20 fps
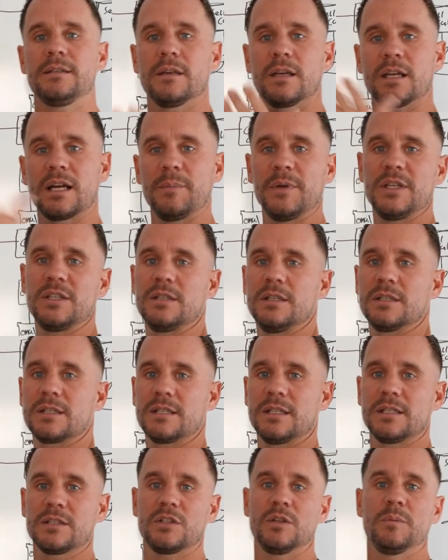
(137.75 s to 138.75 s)
that come into your
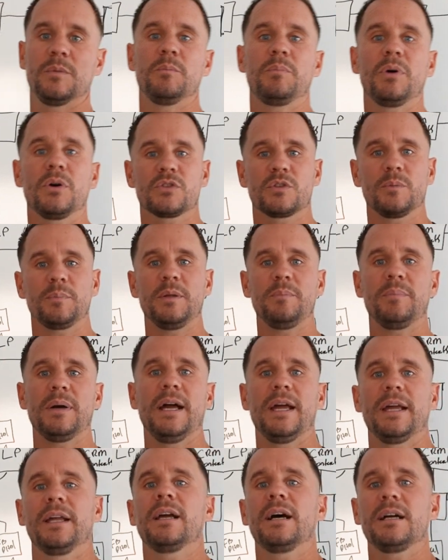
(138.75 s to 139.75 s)
system and possibly
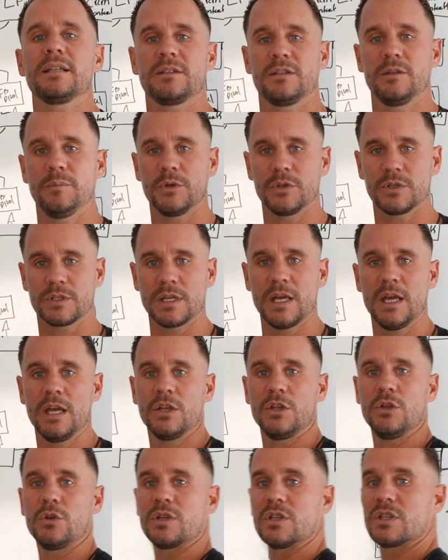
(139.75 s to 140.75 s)
paying customers. You can